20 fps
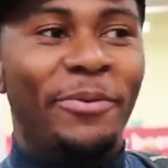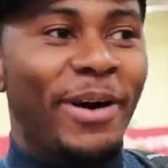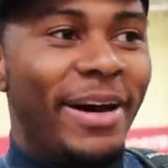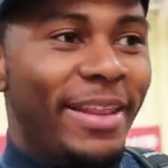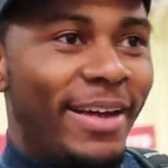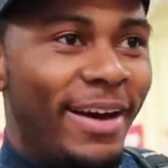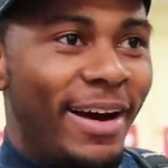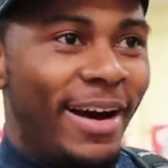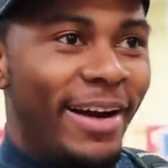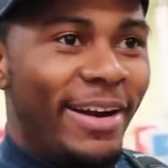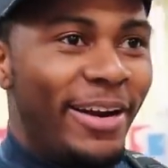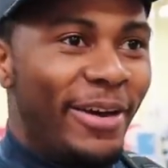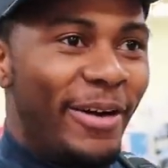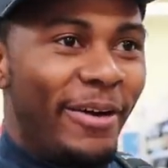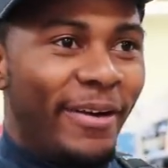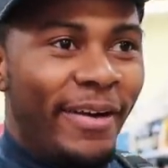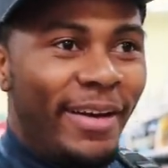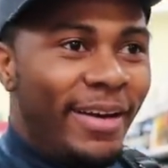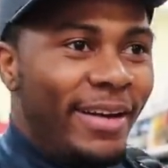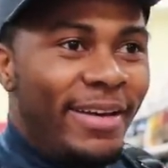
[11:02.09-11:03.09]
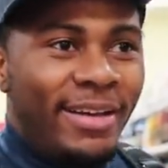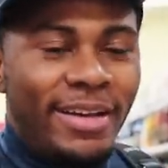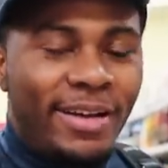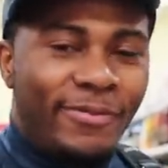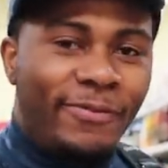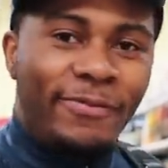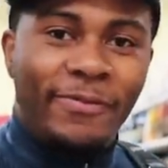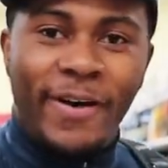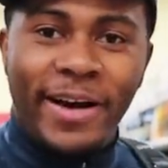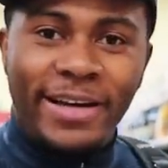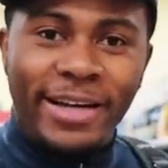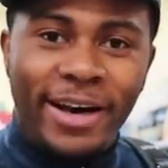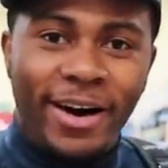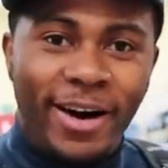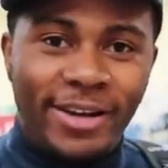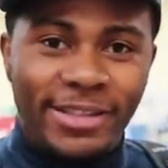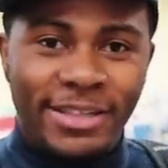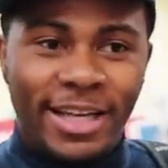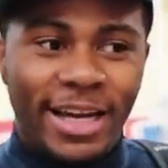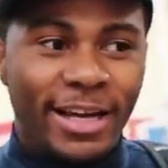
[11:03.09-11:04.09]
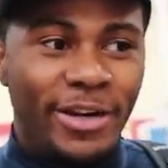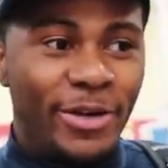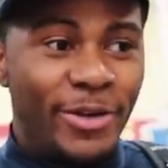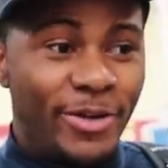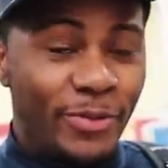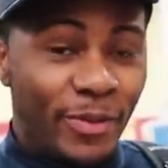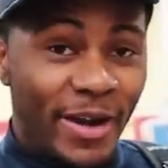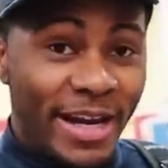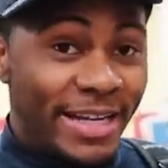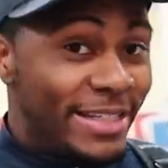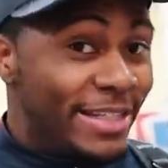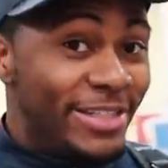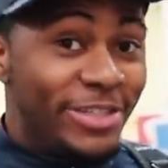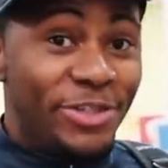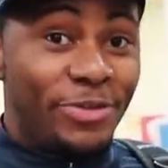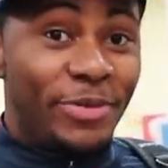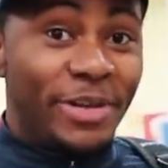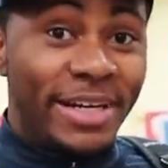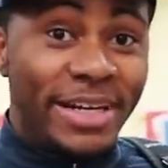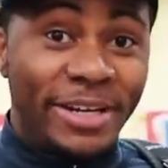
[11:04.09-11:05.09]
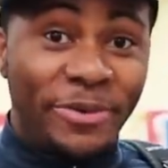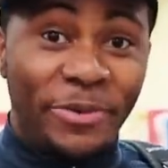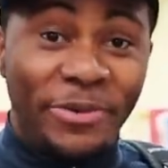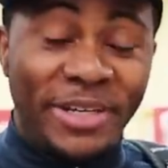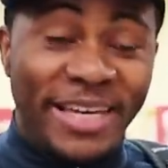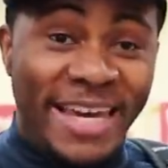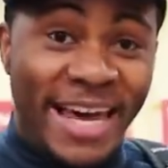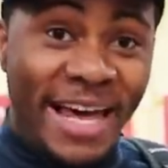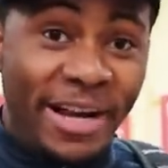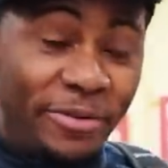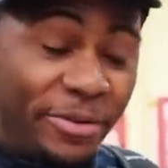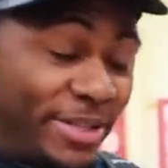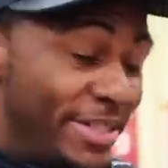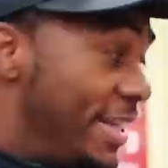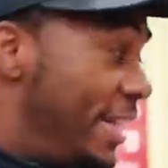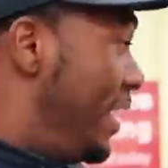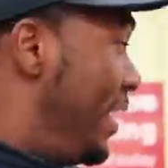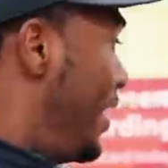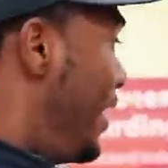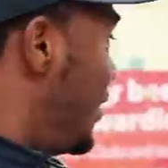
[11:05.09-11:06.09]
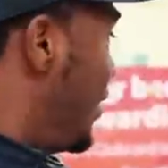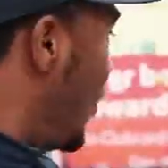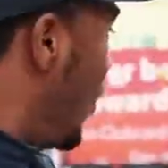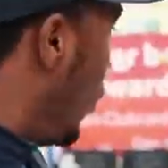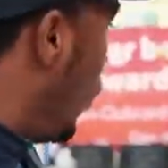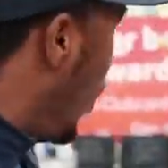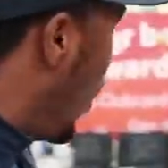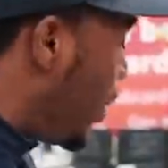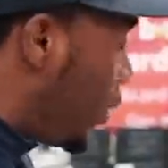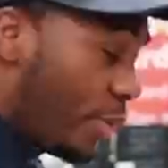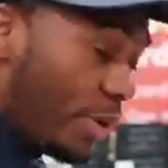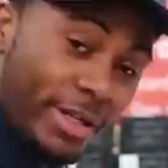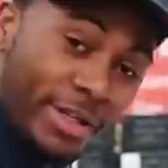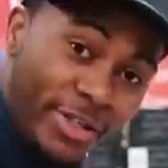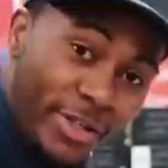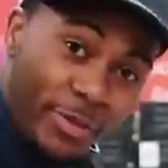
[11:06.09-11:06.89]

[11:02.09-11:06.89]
why they're kind of finding it hard to like lose weight, because you're drinking all your calories. So what you want to